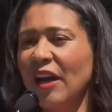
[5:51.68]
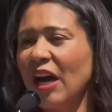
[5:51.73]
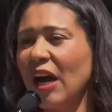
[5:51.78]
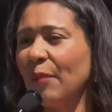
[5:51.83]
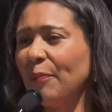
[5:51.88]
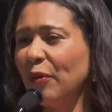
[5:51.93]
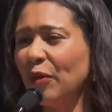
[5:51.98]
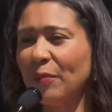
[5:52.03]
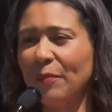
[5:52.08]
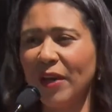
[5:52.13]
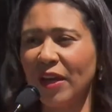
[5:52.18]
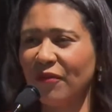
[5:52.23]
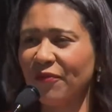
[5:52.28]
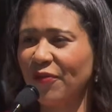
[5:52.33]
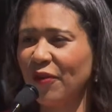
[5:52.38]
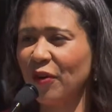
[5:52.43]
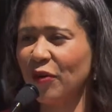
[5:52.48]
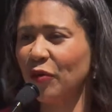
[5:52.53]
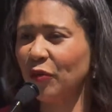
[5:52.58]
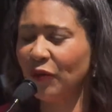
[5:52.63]
a permit
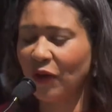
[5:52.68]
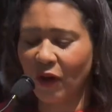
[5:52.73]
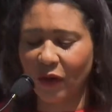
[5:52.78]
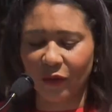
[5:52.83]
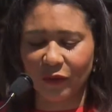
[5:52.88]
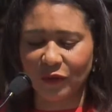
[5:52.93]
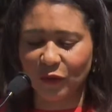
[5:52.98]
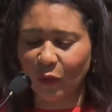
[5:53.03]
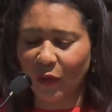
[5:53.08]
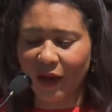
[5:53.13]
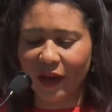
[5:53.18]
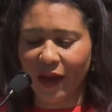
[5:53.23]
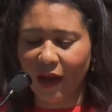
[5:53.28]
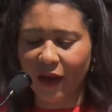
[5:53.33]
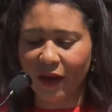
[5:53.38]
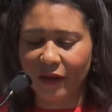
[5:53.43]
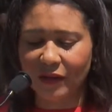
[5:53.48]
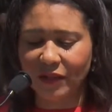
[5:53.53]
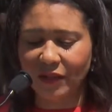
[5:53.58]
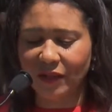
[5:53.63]
for who knows what
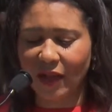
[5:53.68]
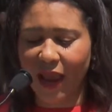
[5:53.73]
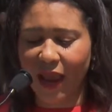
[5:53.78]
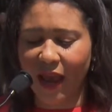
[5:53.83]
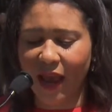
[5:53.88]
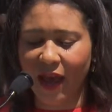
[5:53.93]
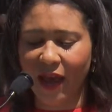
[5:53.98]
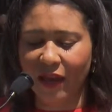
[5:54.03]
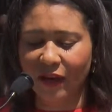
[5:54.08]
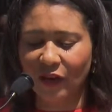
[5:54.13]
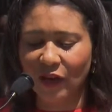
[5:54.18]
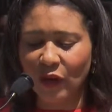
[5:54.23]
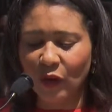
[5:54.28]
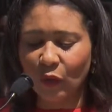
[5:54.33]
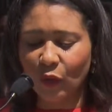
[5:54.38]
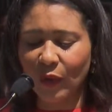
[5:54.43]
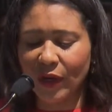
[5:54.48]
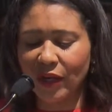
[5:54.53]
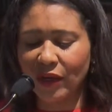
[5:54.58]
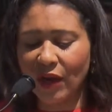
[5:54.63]
else, and
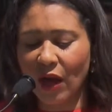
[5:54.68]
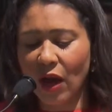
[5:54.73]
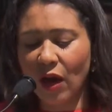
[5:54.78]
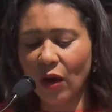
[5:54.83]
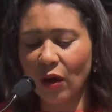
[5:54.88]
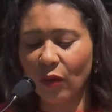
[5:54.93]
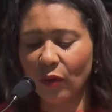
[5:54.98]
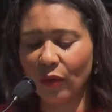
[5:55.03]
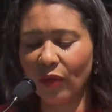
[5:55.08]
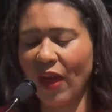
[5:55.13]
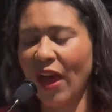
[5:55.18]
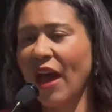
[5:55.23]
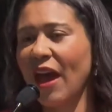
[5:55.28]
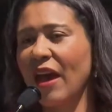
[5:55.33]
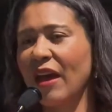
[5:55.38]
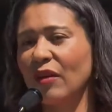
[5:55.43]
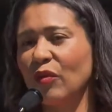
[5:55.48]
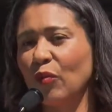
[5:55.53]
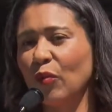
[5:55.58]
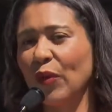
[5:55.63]
we know
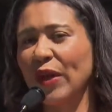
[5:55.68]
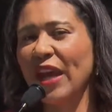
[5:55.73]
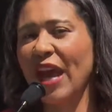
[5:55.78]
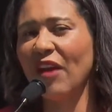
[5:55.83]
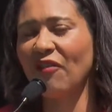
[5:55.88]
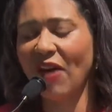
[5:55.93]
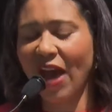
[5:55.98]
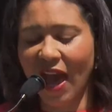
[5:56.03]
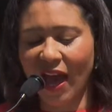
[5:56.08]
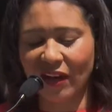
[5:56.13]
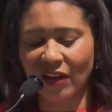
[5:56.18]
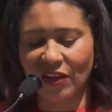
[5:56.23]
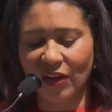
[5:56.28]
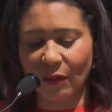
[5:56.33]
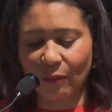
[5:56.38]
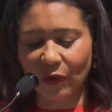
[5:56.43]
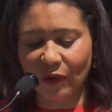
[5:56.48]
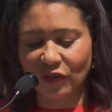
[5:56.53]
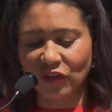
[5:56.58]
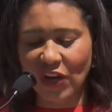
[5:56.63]
that we have had a
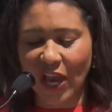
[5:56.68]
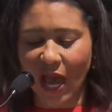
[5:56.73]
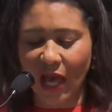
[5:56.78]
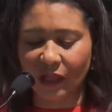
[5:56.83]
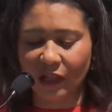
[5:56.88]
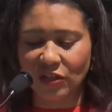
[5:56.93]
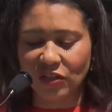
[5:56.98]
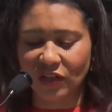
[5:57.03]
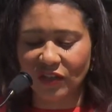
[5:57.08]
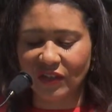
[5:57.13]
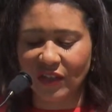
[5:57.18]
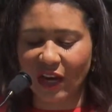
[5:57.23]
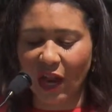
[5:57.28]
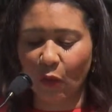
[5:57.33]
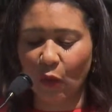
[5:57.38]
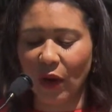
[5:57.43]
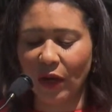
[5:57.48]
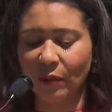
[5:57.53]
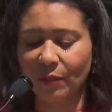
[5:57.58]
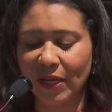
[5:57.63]
number of challenges. And I
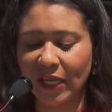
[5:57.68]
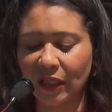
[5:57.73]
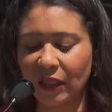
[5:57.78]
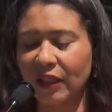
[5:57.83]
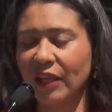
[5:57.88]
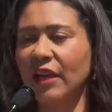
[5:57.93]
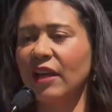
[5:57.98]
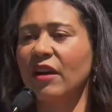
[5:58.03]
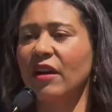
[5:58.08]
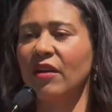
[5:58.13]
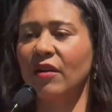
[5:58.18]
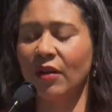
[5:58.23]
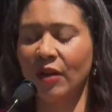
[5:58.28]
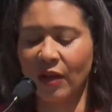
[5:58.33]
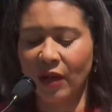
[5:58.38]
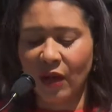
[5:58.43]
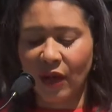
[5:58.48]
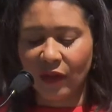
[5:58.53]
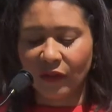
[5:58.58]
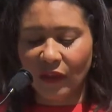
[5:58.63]
want to be clear
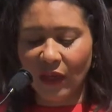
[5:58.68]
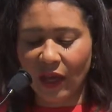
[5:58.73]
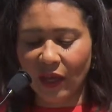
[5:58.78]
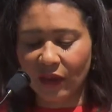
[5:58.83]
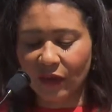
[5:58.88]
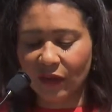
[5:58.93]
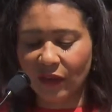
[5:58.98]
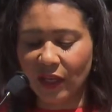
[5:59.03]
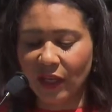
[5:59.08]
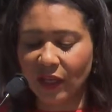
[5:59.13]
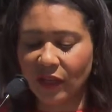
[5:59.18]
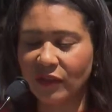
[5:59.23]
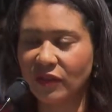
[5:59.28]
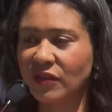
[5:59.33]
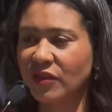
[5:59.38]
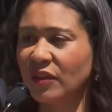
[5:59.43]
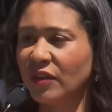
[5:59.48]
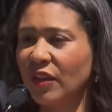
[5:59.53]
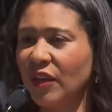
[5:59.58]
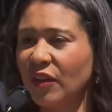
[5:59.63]
that
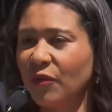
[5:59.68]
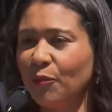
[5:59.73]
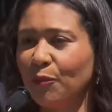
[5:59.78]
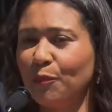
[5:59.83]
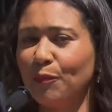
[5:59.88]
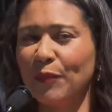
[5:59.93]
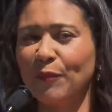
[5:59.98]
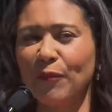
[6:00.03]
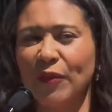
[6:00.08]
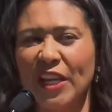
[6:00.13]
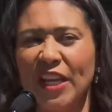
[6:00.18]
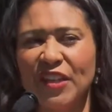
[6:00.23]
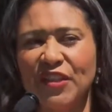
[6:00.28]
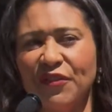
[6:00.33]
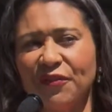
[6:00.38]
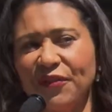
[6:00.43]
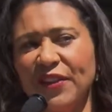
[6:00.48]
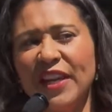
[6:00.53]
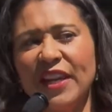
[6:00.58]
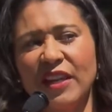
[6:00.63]
these
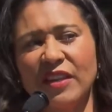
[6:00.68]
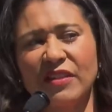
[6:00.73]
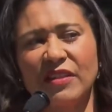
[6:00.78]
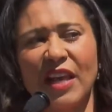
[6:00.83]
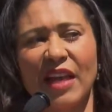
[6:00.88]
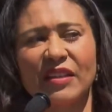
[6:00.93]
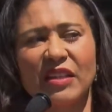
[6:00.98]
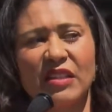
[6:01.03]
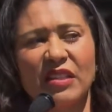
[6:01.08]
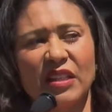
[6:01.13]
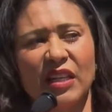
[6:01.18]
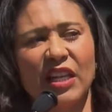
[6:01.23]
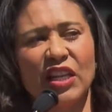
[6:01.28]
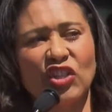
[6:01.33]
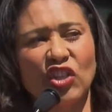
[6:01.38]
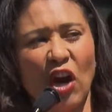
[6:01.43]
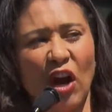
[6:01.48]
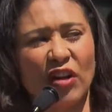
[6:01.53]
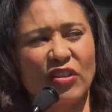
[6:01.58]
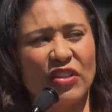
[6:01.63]
fees that the city
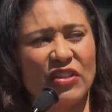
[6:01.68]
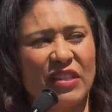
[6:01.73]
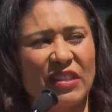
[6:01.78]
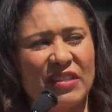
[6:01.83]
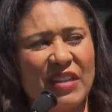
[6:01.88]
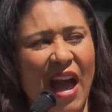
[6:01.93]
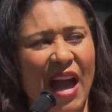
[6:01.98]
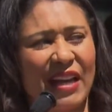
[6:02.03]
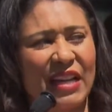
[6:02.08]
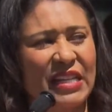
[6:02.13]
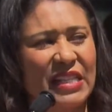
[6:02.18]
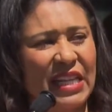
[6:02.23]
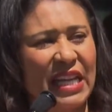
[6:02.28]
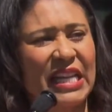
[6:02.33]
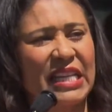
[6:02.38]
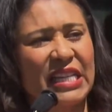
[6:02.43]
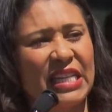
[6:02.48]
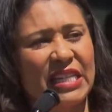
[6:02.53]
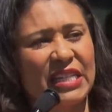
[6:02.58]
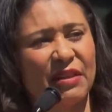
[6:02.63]
charges is not
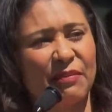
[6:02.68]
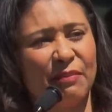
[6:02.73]
intended to